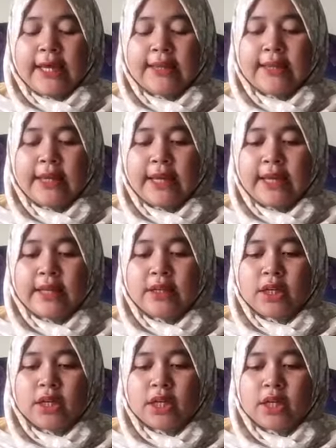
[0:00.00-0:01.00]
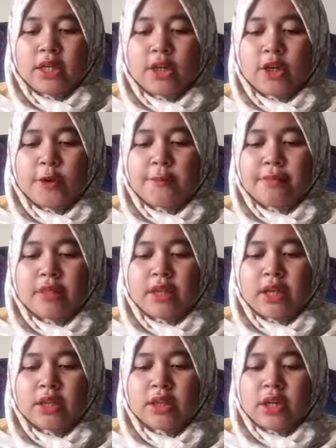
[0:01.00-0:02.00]
And then
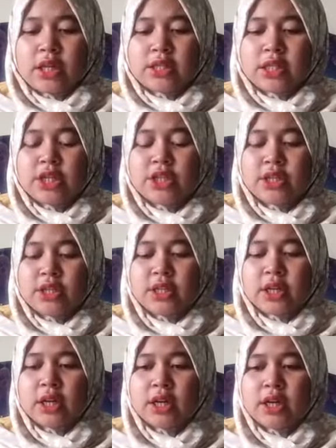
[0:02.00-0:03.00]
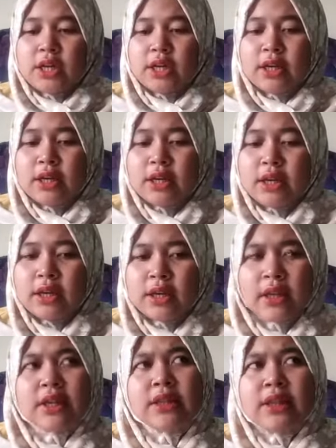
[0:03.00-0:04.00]
translation
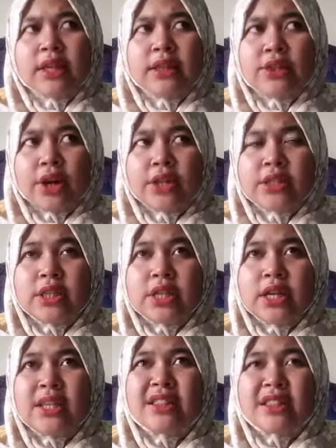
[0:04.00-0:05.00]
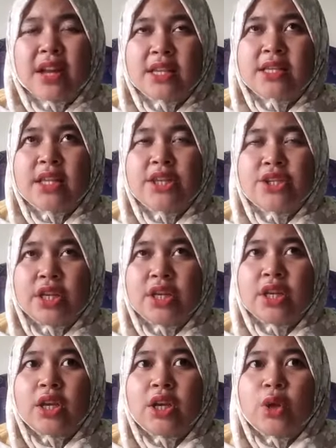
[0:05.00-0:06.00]
and in
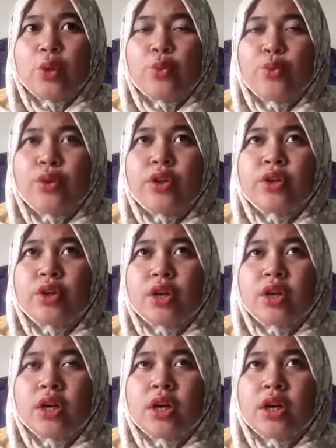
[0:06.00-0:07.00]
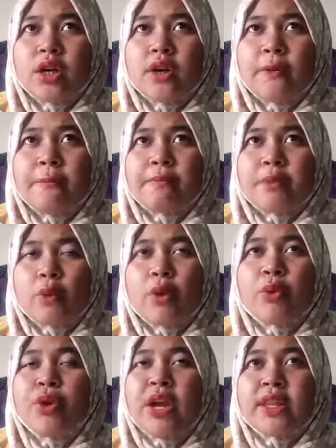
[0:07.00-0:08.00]
translation, we do not
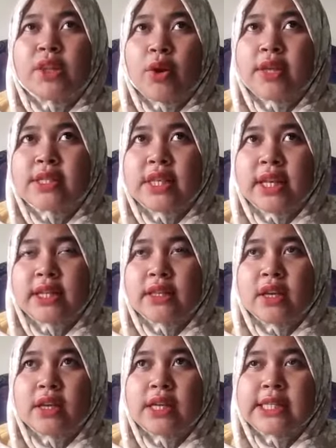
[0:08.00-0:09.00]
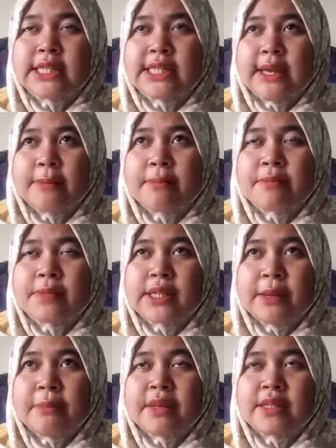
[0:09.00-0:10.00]
when we are translate some
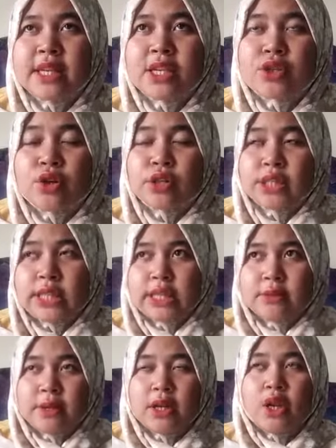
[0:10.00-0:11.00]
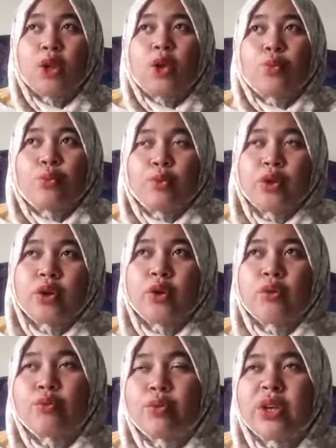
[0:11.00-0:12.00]
message or statement, we do,
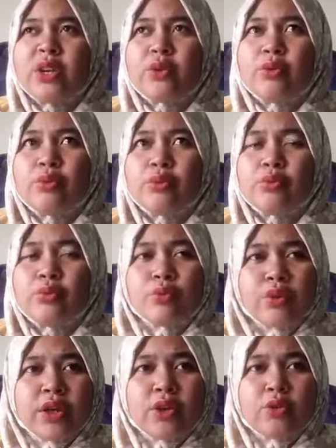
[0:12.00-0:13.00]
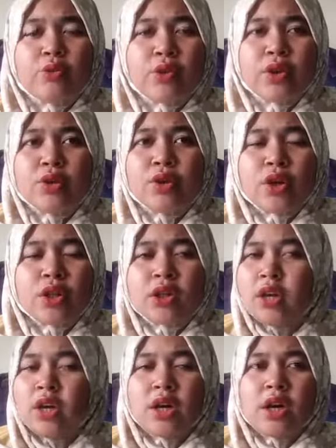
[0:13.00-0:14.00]
we do not